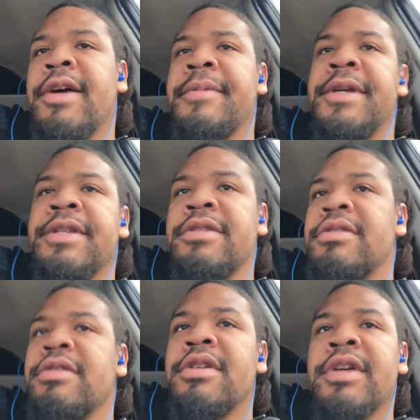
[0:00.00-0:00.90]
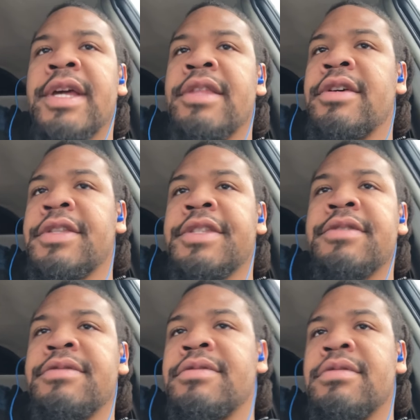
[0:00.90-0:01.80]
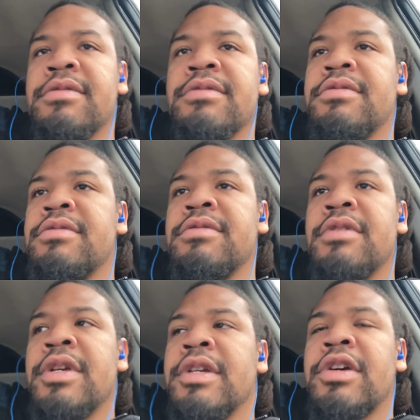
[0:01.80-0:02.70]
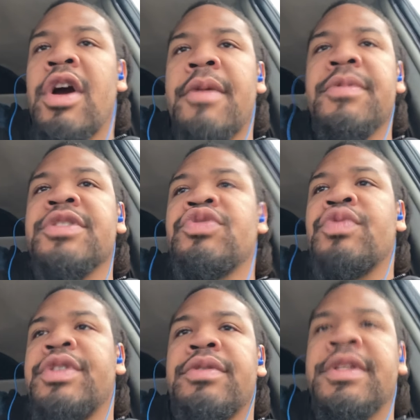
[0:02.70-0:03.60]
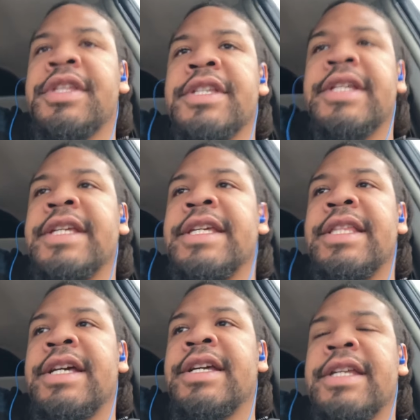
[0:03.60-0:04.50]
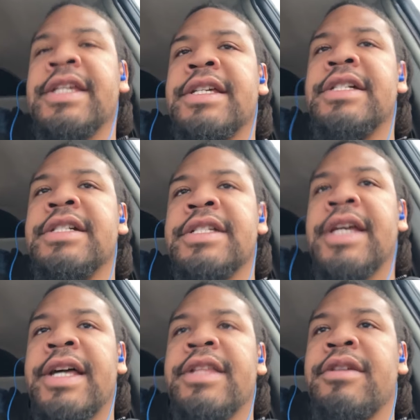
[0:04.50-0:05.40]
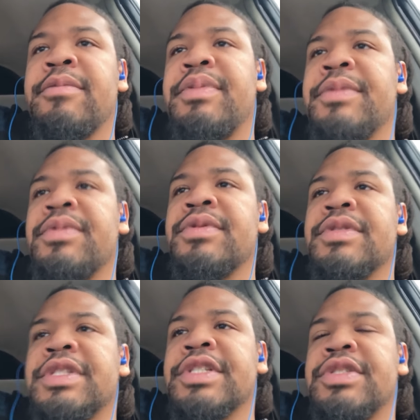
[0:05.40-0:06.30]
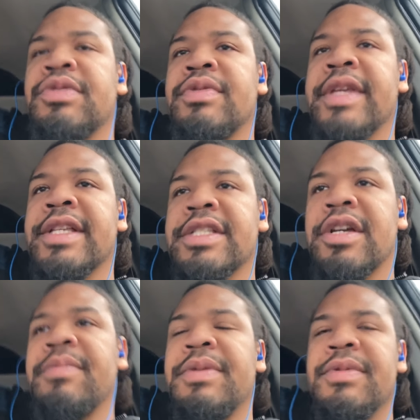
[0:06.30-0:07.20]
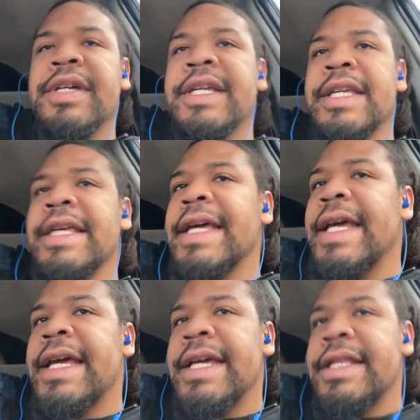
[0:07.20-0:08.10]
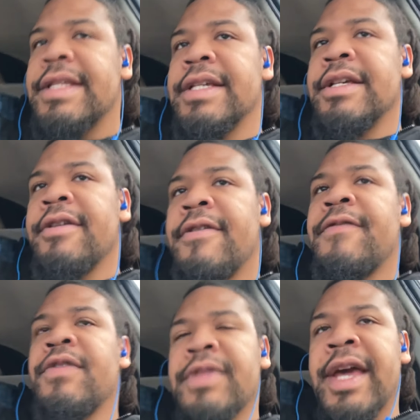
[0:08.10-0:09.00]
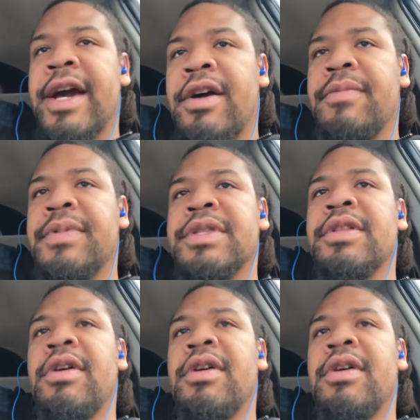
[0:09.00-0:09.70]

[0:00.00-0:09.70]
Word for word: I mean, and nothing karma is real. Nothing can get that get good out of people just doing that. Some people can get ahead for now, but the